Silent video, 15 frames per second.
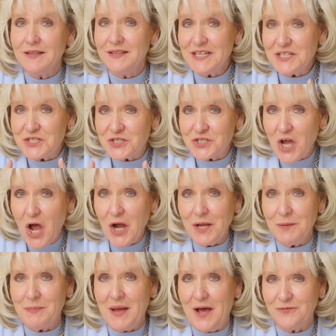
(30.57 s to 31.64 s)
Let's talk
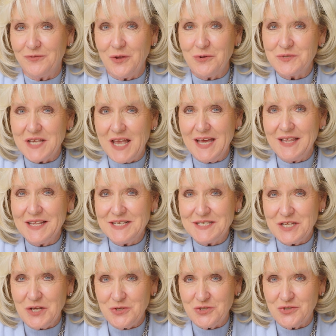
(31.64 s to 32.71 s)
about those
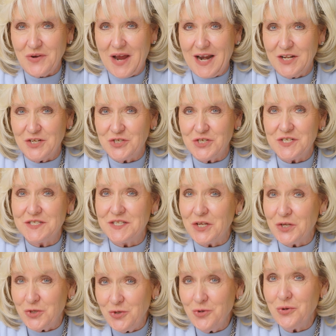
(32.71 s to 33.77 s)
LSL strategies
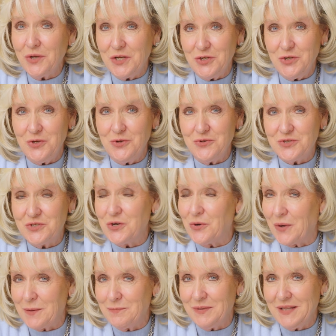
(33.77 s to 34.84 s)
that you can use
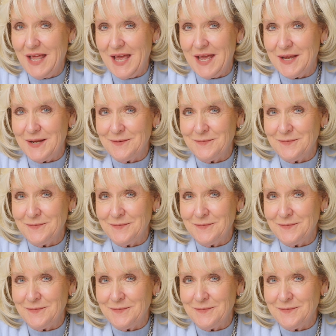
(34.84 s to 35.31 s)
during play.